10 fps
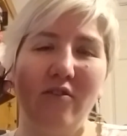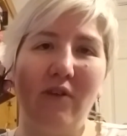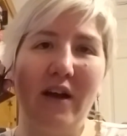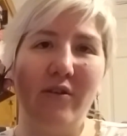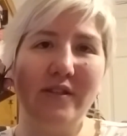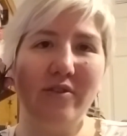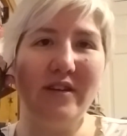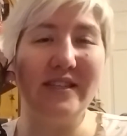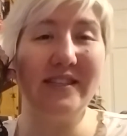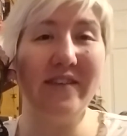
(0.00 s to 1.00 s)
wow, it's
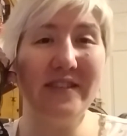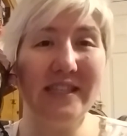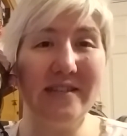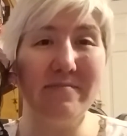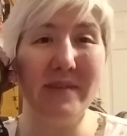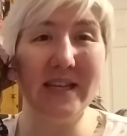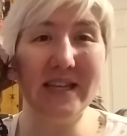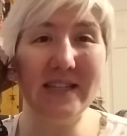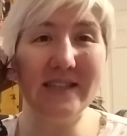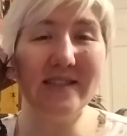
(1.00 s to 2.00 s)
already 17
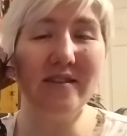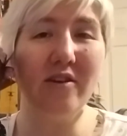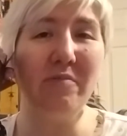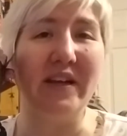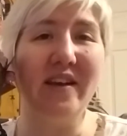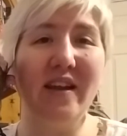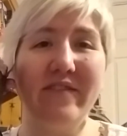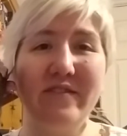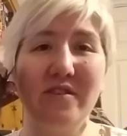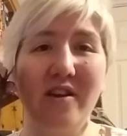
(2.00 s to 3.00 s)
minutes? Oh my god, I
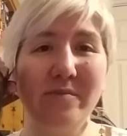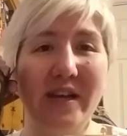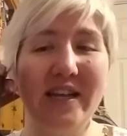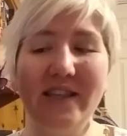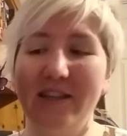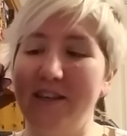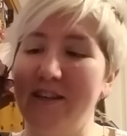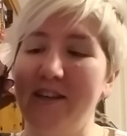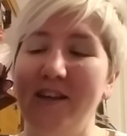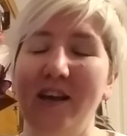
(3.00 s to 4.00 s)
haven't even talked about
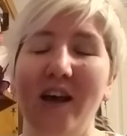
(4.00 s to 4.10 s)
anything.